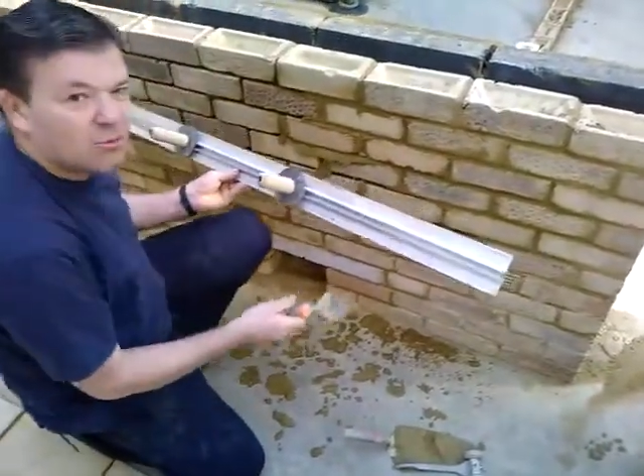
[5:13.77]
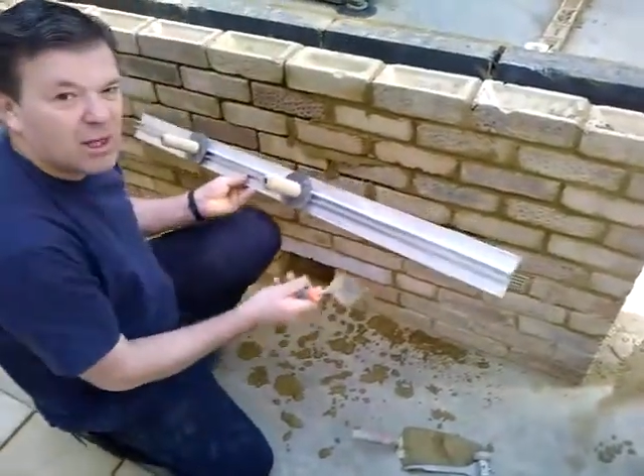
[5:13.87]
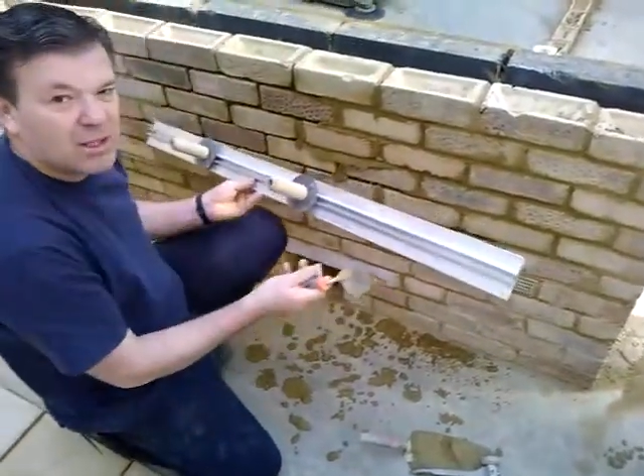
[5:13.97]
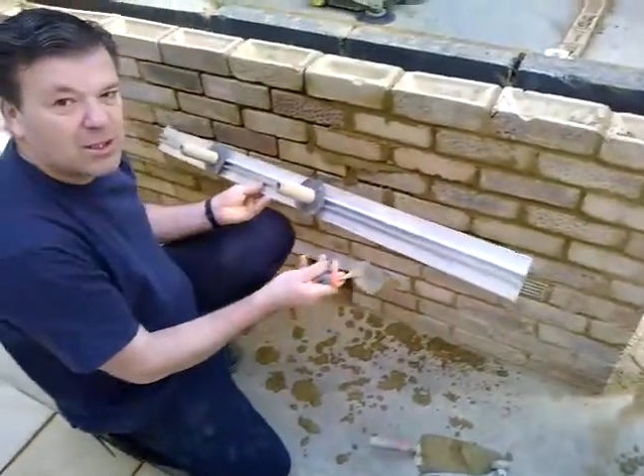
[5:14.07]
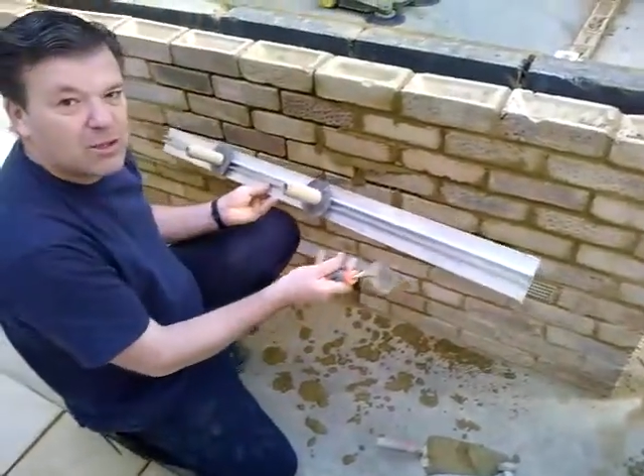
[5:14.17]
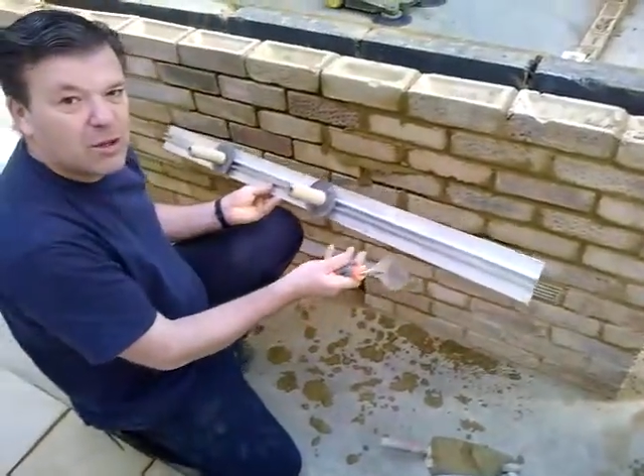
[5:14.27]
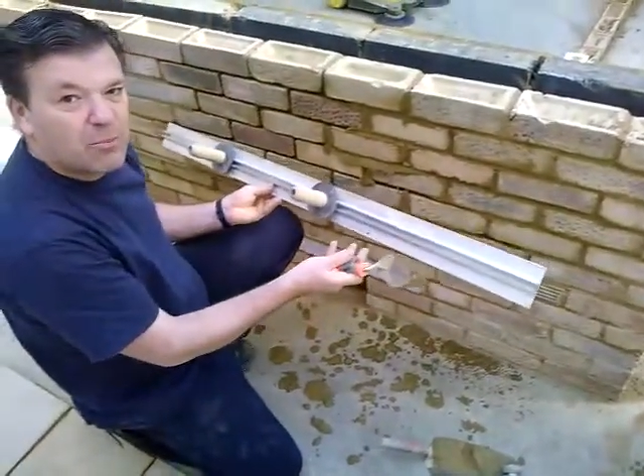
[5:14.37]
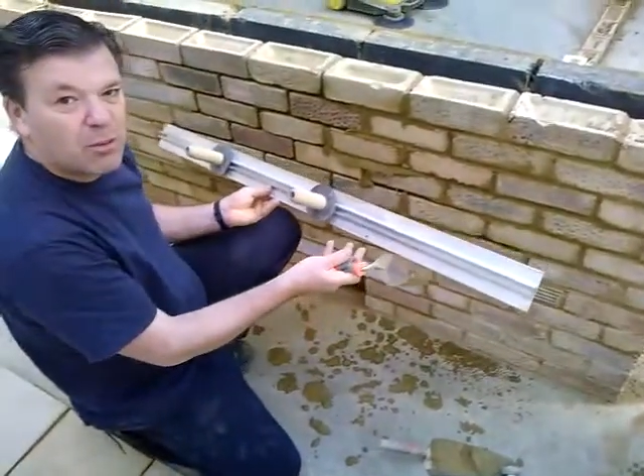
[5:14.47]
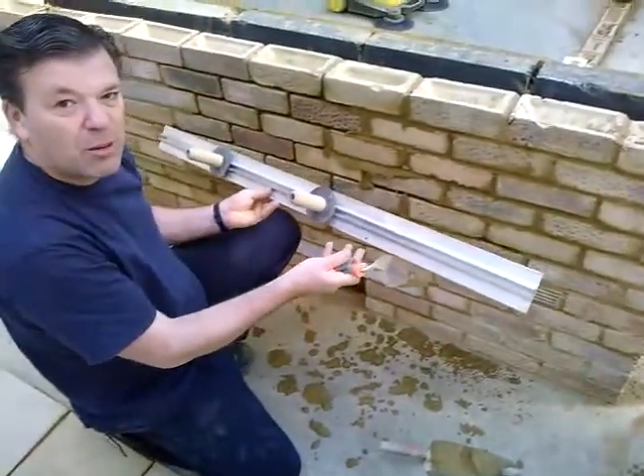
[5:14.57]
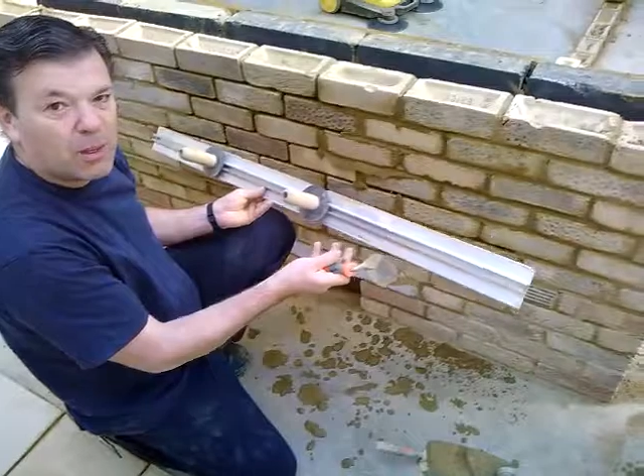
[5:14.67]
wet to do it
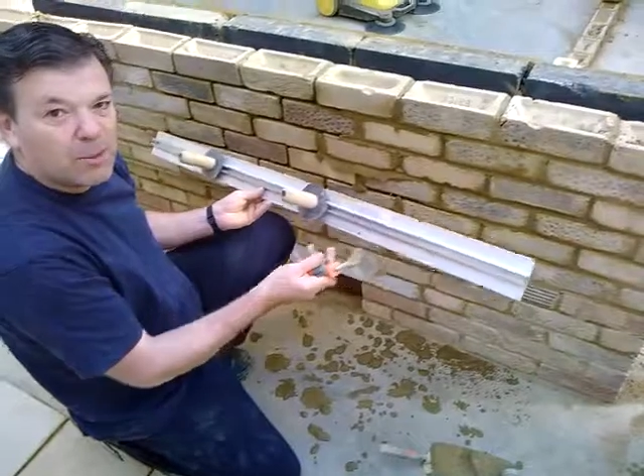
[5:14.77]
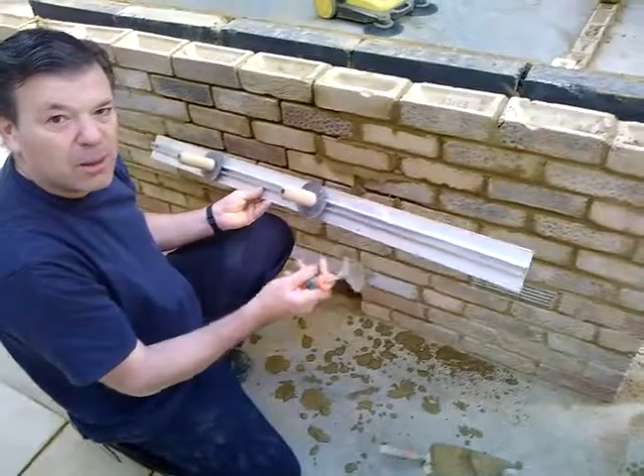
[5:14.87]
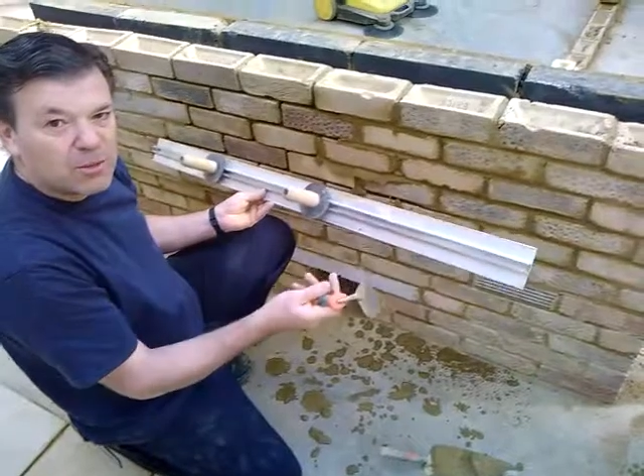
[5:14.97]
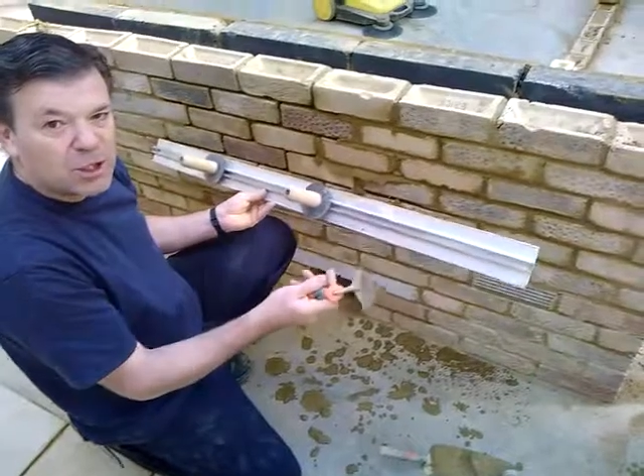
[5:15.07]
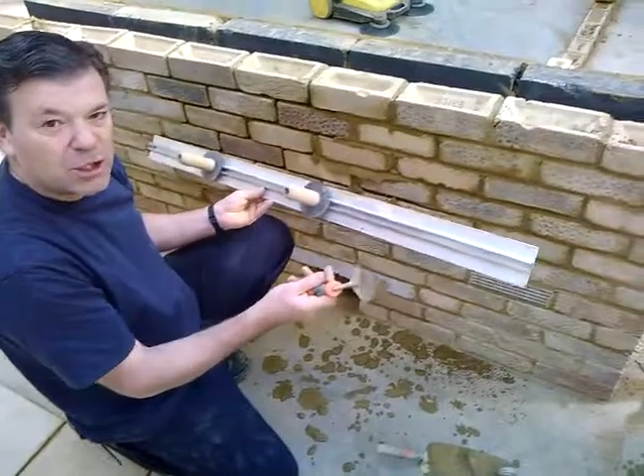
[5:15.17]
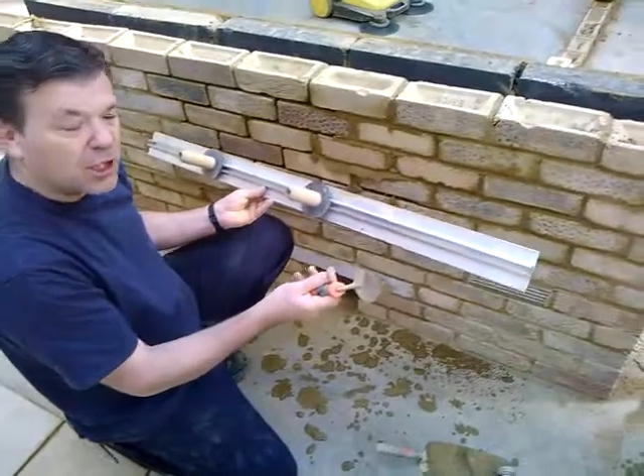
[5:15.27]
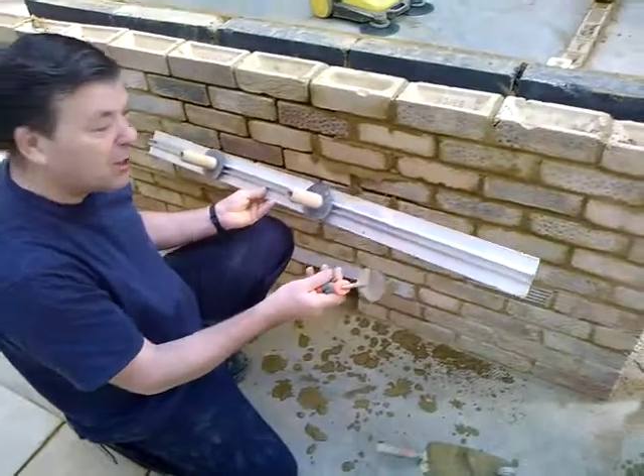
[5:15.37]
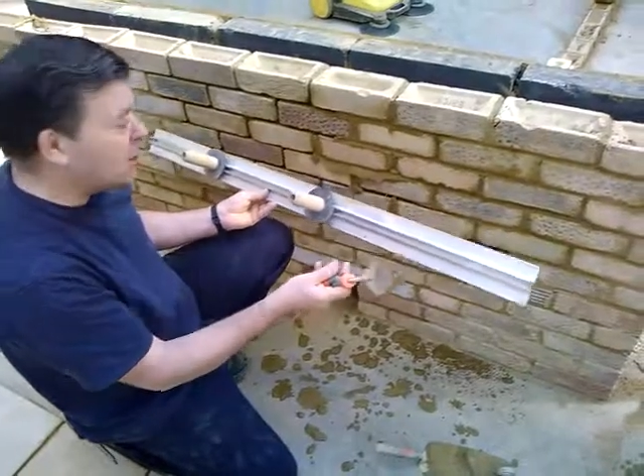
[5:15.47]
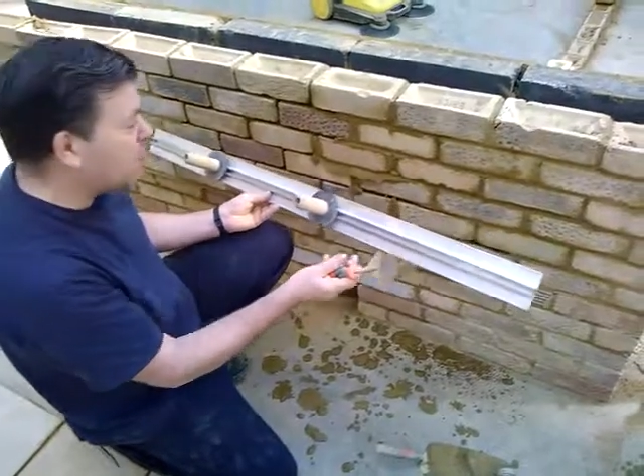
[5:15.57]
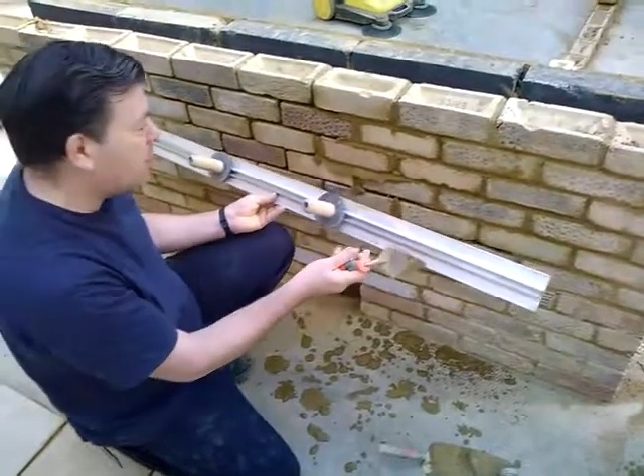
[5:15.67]
properly, but I'm just
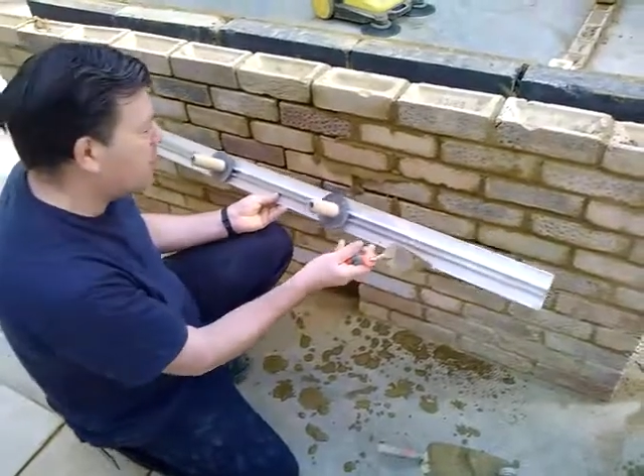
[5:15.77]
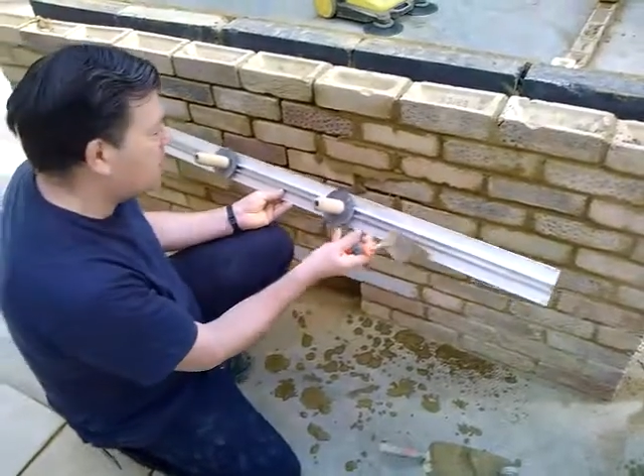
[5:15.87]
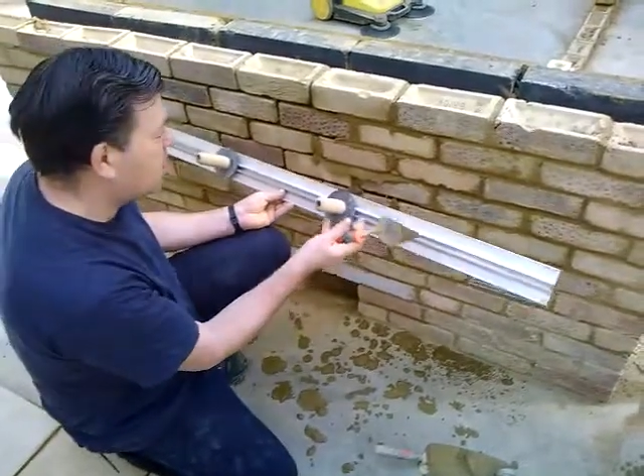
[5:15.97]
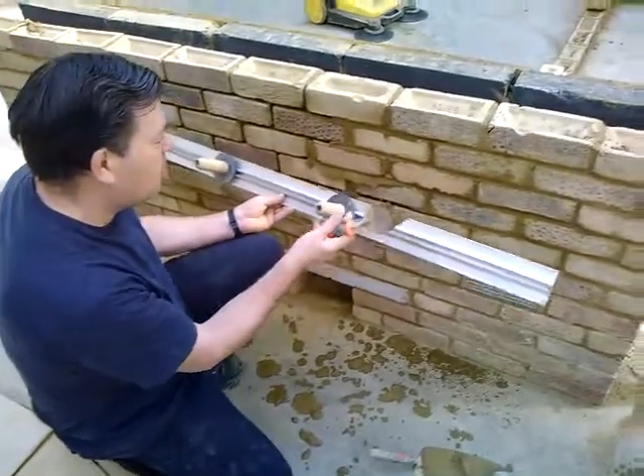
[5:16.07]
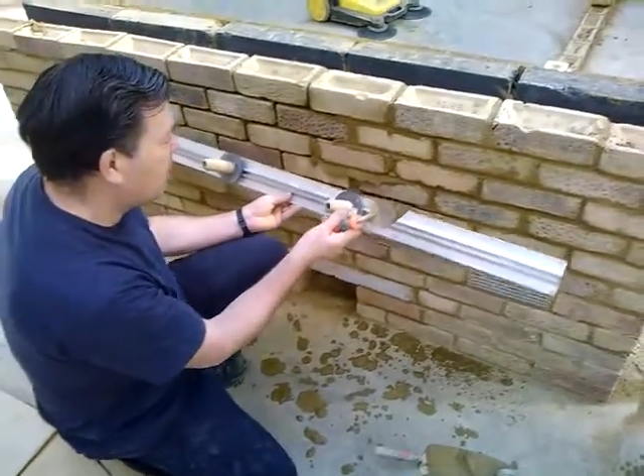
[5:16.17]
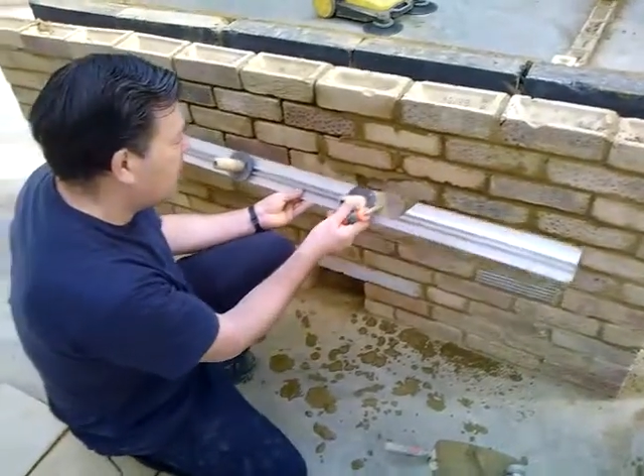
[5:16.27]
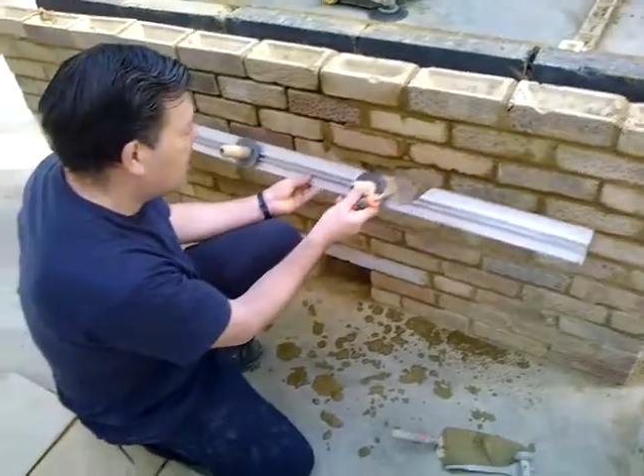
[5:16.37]
showing you the principle of it.